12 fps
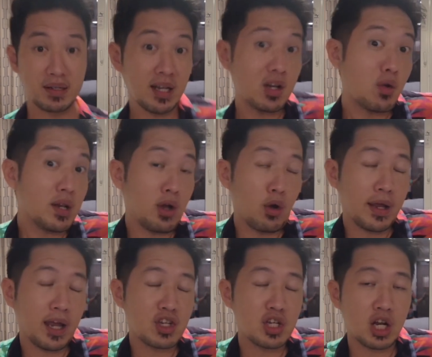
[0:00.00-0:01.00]
take note, it
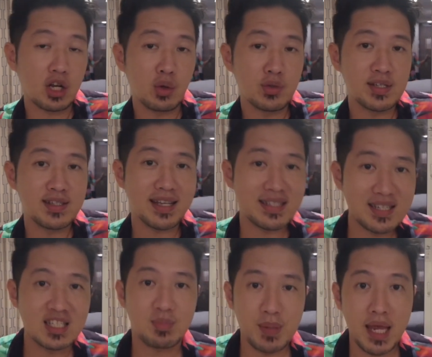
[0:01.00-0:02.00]
actually closes at
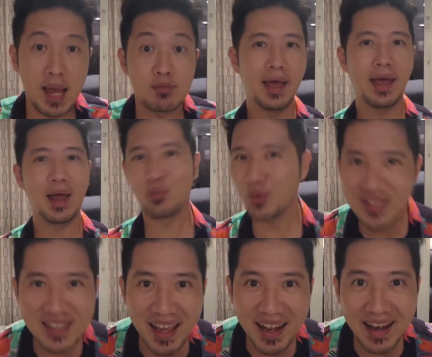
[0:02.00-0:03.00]
6 p.m. And
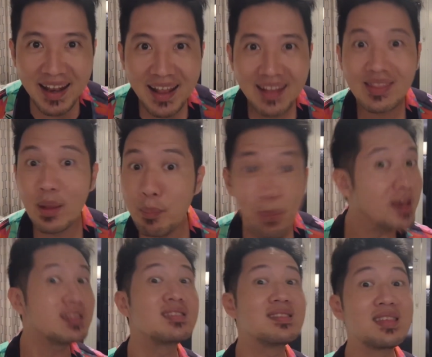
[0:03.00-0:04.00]
once again, the
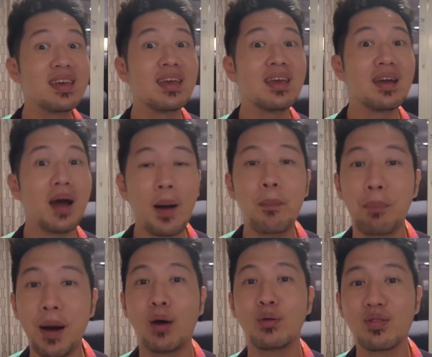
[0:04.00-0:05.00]
best thing
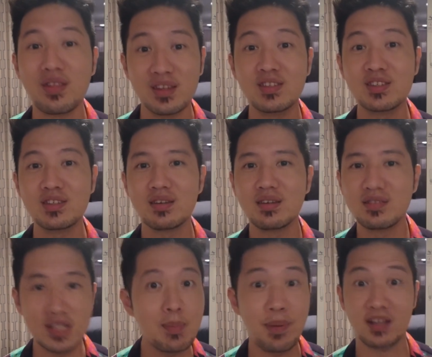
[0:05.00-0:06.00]
about this
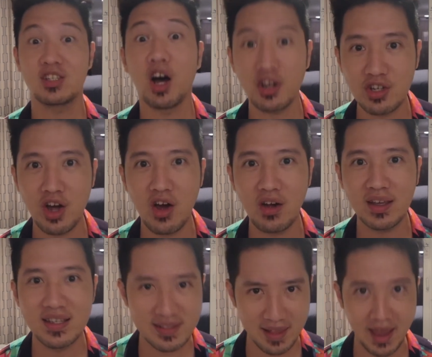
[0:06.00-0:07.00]
Cplex hot dog
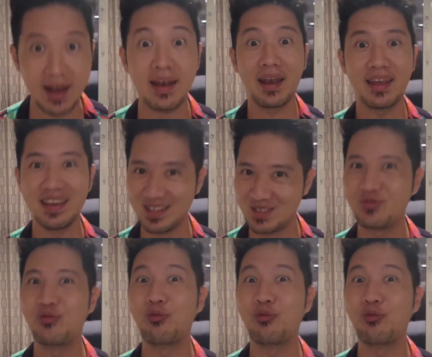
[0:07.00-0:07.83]
is that it's